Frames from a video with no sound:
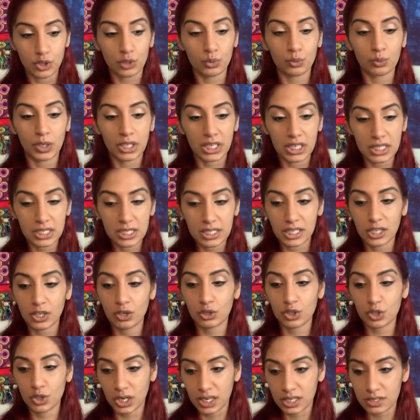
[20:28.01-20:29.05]
You're witnessing
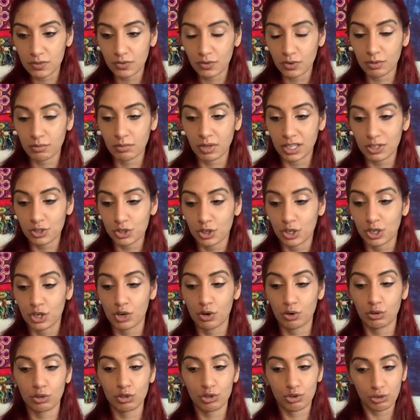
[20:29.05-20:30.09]
your transformation.
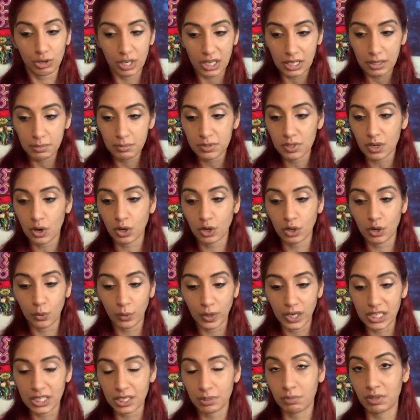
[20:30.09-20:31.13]
Your dreams are
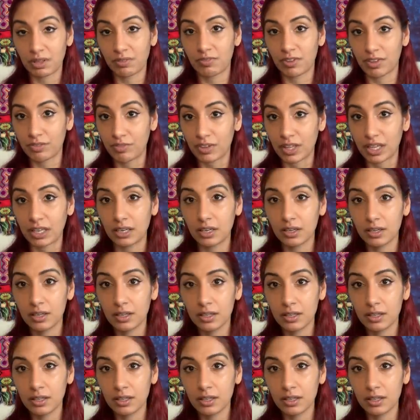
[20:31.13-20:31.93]
going to be vivid.